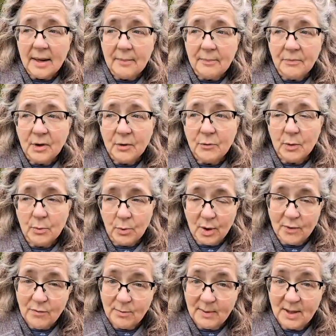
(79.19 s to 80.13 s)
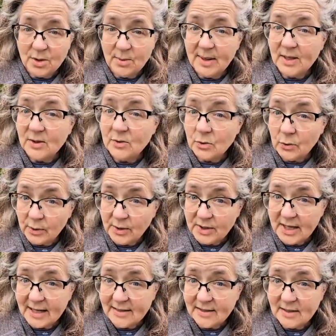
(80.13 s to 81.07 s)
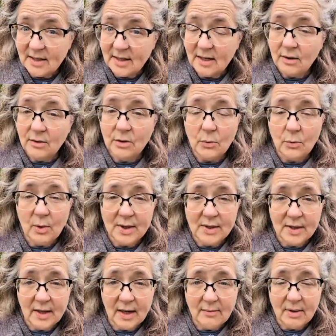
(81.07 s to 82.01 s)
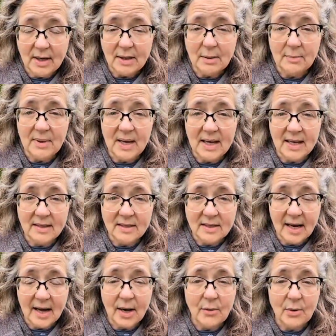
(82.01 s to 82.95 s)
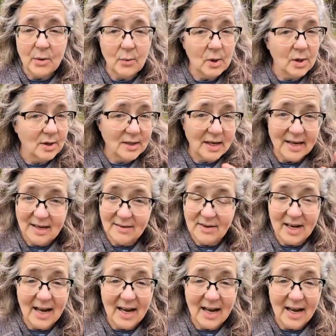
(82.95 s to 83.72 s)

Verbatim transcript: um, for more information about soil testing, the one that I recommend, how it works.